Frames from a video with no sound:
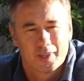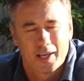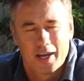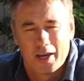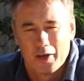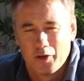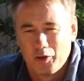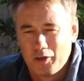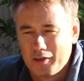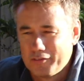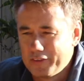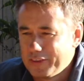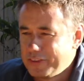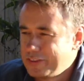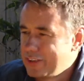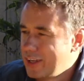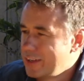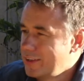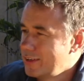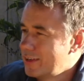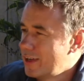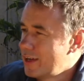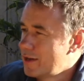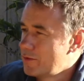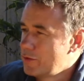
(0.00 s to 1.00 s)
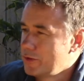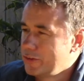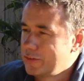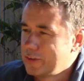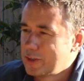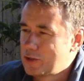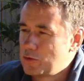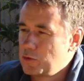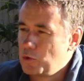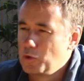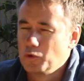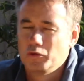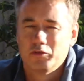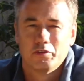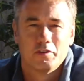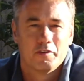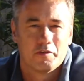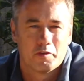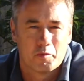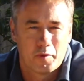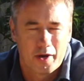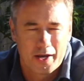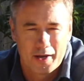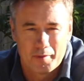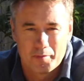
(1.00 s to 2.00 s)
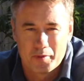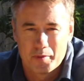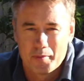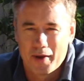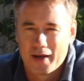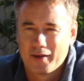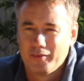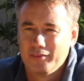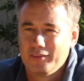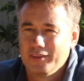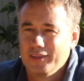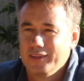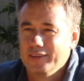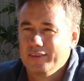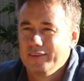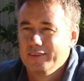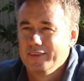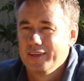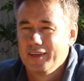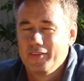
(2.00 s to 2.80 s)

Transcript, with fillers: and all of a sudden I was a quarter of the way up the mountain,